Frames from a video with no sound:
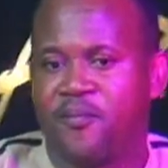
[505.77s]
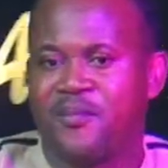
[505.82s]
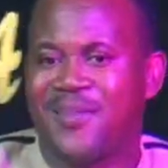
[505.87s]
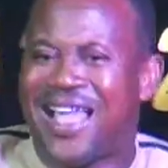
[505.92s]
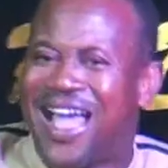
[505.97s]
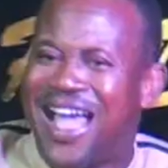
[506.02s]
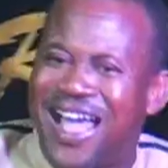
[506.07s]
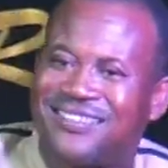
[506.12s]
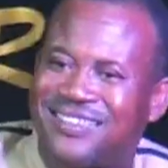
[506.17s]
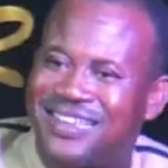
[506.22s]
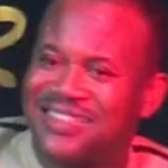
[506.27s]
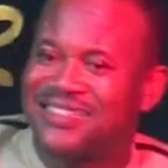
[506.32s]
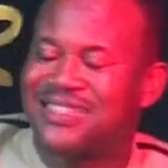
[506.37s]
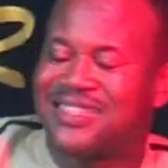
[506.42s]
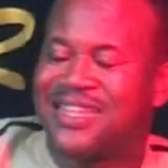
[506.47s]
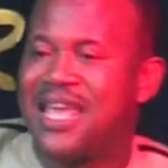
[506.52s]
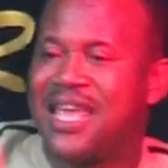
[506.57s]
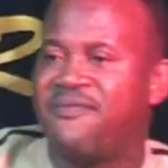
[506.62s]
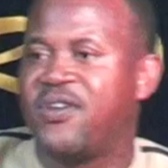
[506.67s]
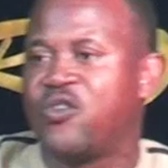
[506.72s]
as a
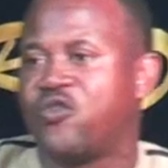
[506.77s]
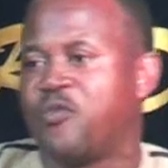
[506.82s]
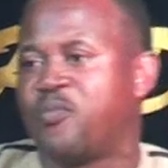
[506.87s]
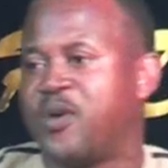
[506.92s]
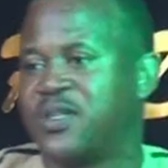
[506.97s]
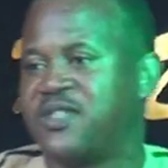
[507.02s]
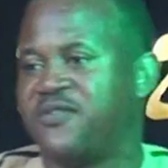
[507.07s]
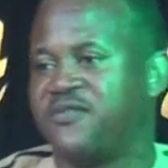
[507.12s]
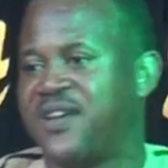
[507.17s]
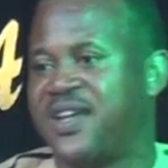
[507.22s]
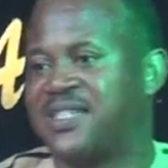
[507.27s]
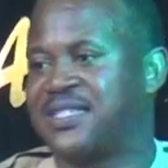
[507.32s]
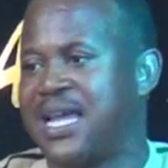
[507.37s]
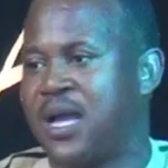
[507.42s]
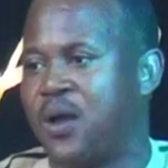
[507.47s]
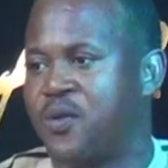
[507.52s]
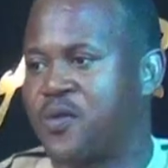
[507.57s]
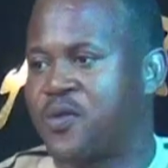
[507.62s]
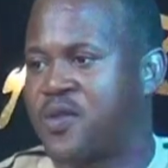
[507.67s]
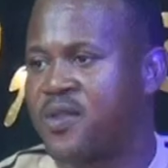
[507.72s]
slave into Potiphar's
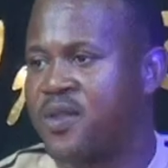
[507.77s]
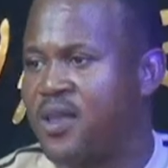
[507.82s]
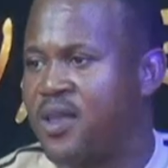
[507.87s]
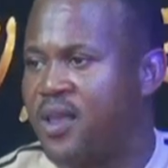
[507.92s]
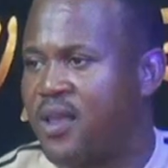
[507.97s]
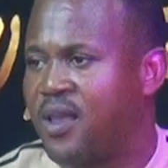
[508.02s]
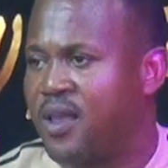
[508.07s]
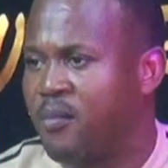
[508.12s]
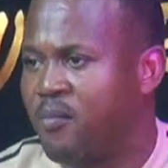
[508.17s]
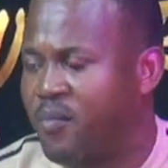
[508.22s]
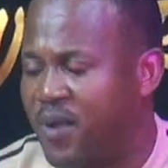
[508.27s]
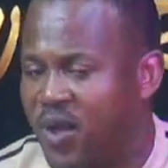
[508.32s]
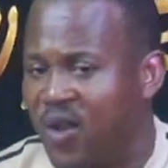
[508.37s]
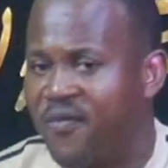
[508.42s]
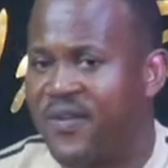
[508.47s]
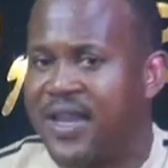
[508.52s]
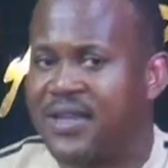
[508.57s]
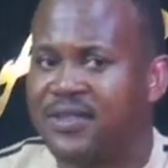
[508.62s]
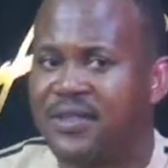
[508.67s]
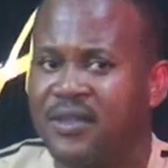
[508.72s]
house.
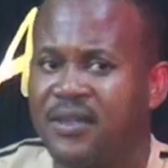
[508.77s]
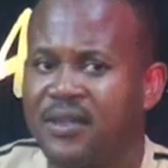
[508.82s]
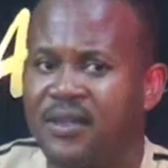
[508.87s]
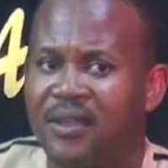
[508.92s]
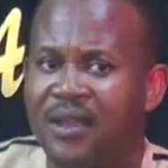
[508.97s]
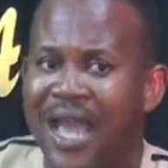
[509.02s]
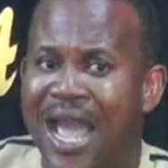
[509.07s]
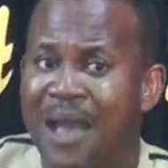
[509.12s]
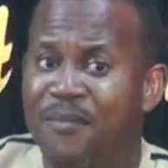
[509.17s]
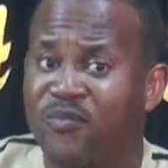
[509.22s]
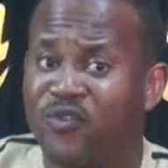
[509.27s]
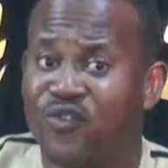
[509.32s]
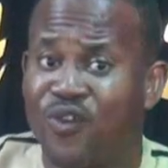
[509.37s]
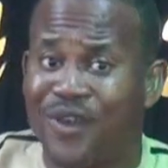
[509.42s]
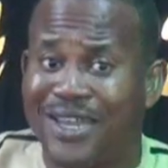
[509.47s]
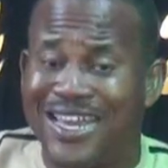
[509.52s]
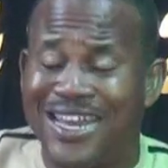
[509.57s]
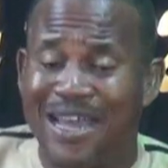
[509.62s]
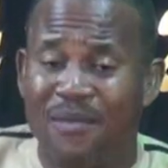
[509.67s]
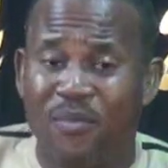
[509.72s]
Beloved, I'm
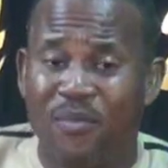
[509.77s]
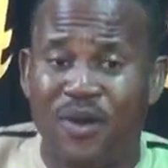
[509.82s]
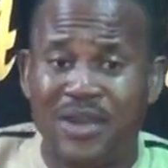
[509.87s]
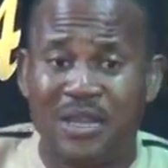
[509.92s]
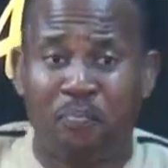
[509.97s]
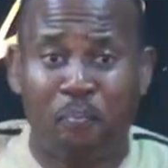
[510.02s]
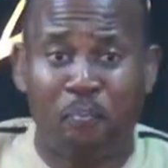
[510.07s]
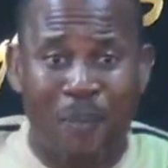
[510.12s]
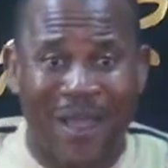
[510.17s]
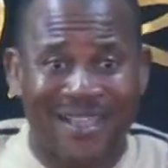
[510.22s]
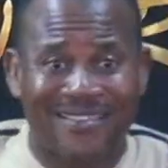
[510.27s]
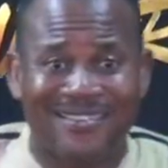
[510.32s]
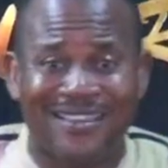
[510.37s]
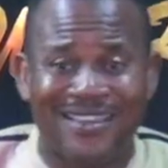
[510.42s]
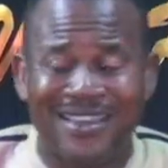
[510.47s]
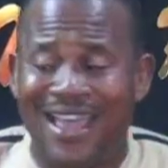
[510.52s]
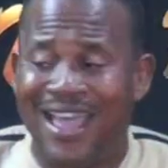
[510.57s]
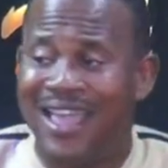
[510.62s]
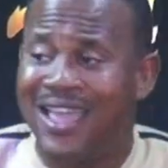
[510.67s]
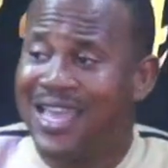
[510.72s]
talking about the
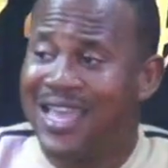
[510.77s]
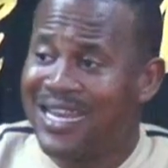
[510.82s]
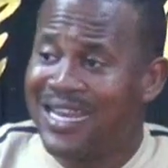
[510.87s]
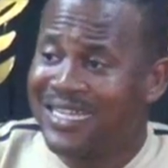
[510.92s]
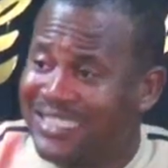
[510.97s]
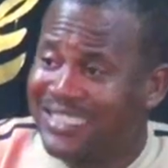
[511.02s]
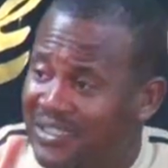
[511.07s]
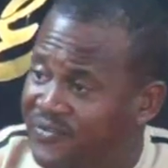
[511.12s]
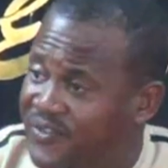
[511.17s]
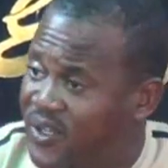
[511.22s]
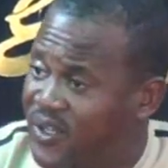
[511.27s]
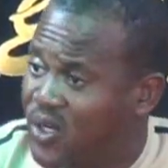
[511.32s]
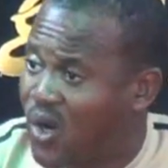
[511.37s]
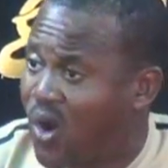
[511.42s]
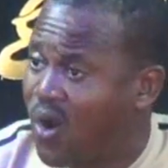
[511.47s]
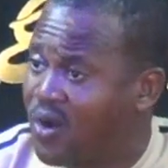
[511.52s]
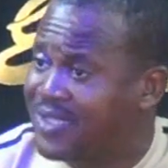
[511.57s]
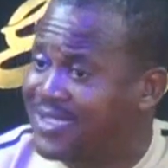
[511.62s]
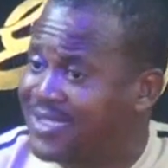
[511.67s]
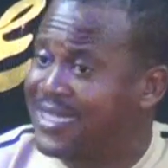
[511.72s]
personal
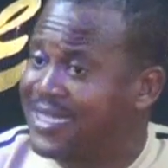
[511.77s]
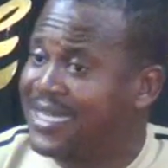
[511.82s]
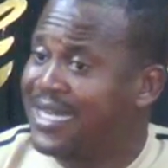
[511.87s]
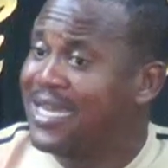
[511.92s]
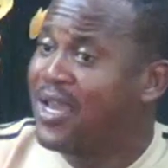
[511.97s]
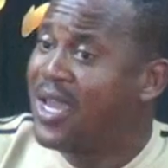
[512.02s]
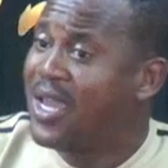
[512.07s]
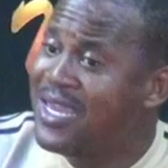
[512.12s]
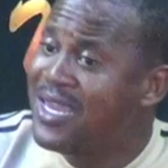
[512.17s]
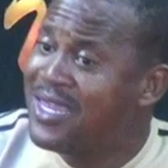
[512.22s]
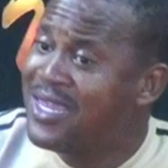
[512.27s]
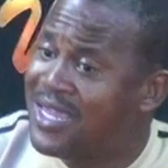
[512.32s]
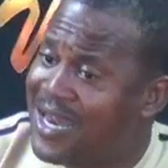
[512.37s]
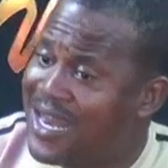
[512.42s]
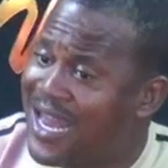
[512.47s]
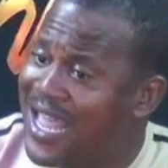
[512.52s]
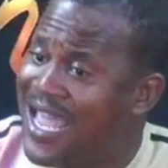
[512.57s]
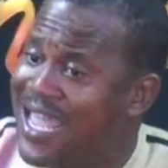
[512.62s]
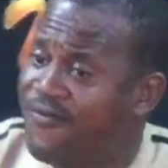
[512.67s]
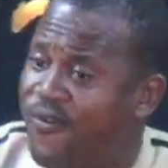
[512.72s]
difficulty in the
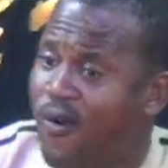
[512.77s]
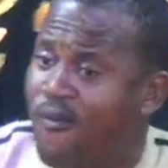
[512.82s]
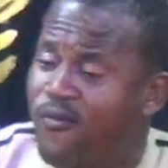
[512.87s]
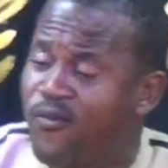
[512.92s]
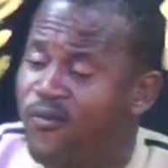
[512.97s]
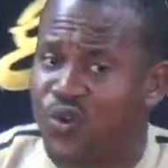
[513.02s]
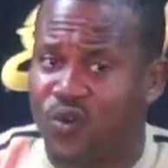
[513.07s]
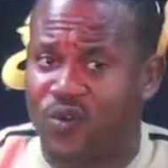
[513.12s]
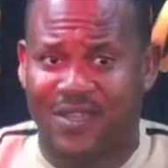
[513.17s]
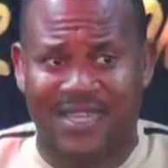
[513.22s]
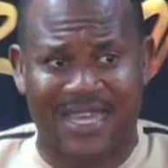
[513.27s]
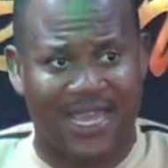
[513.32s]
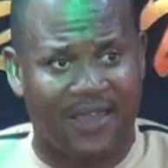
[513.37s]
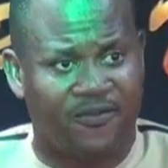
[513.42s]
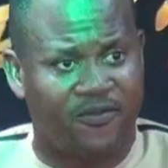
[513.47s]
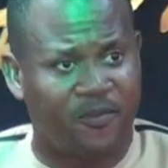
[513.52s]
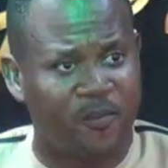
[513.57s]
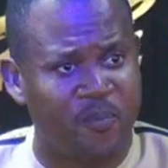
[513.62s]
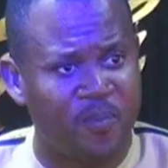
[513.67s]
life of Joseph.